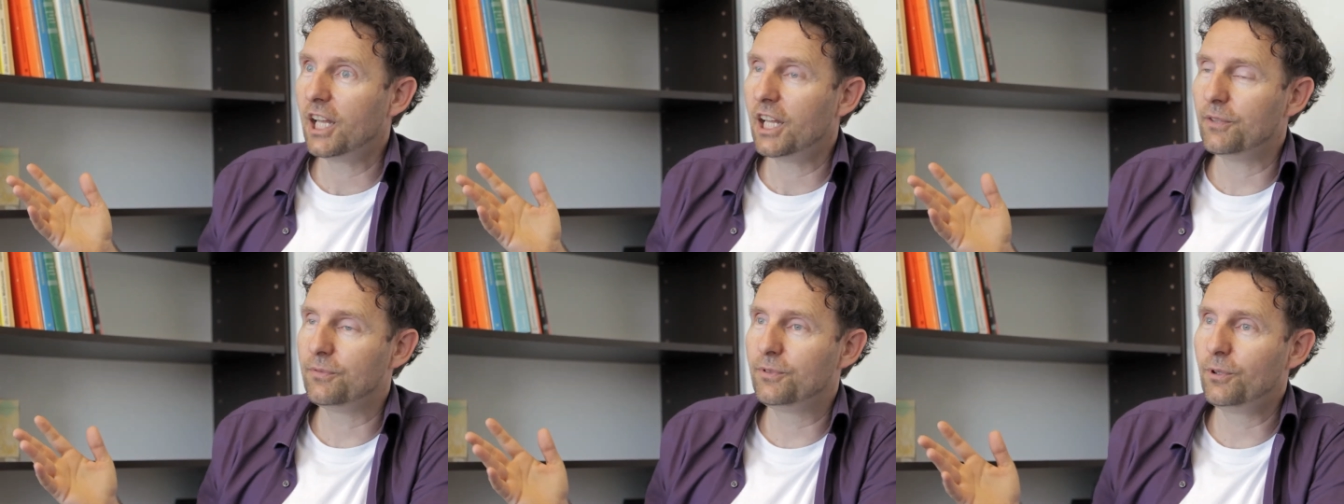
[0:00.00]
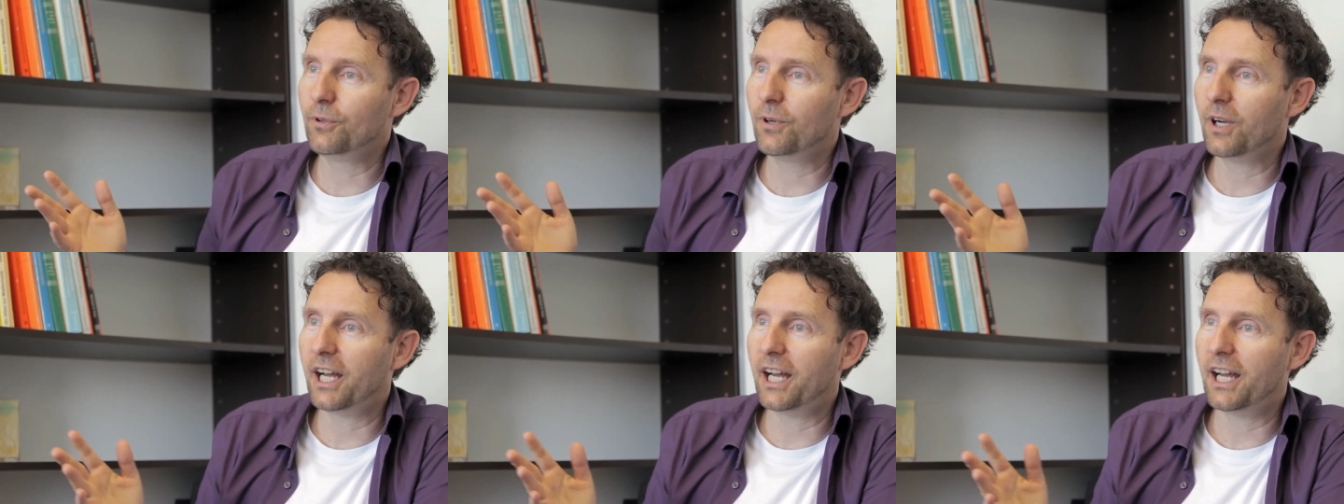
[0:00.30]
If
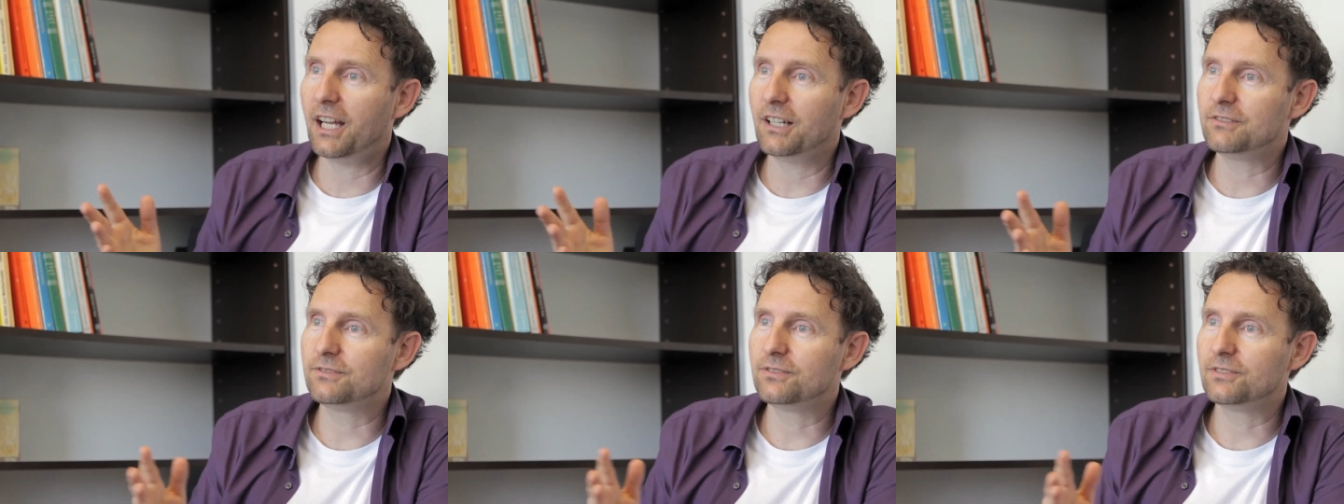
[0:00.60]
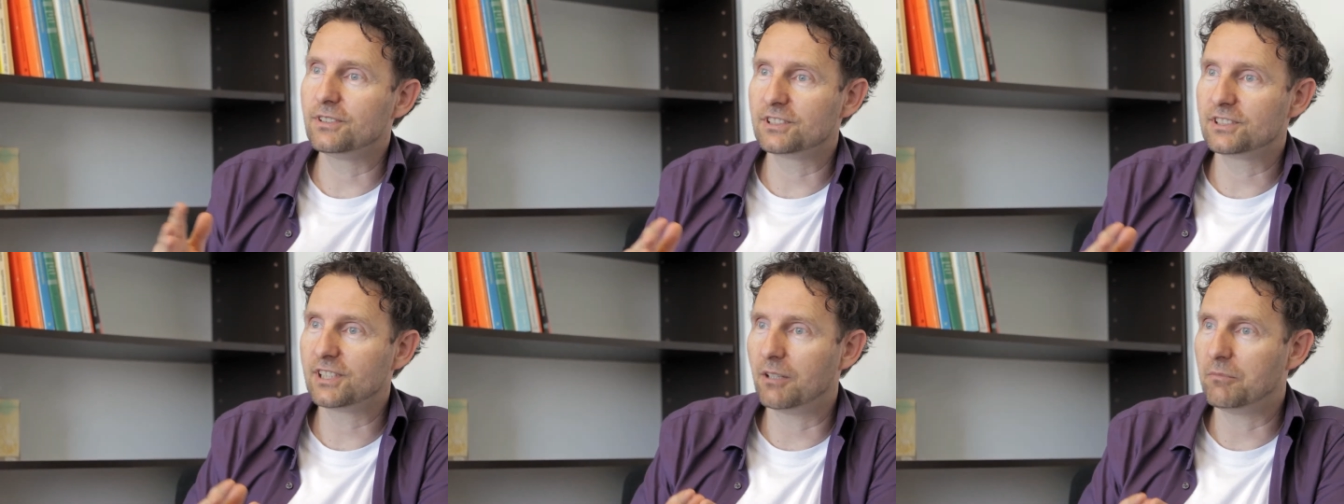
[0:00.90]
you
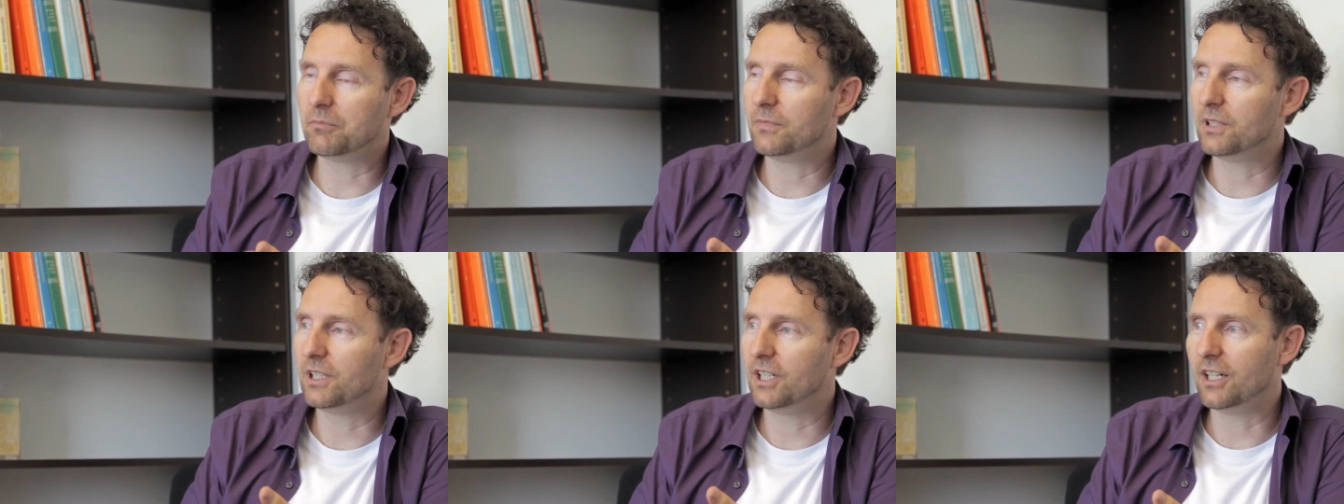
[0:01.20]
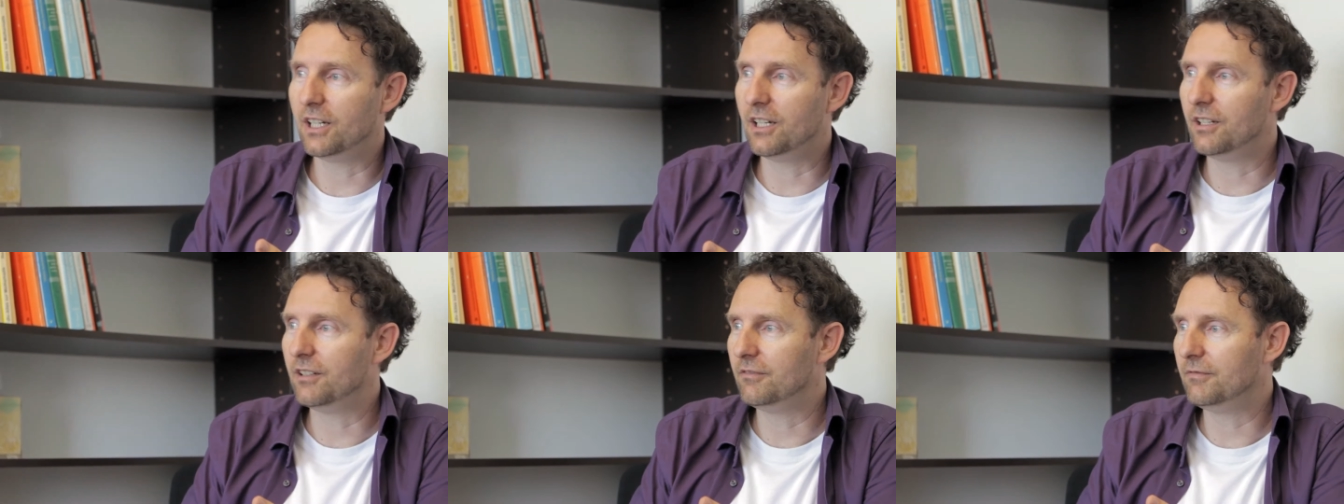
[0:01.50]
have some
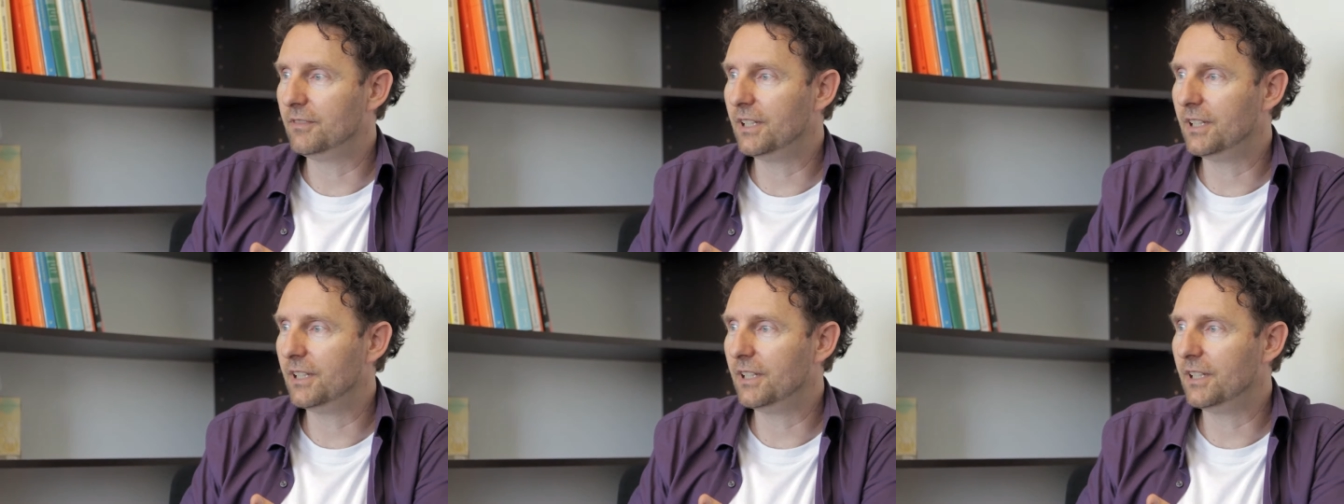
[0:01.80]
uh,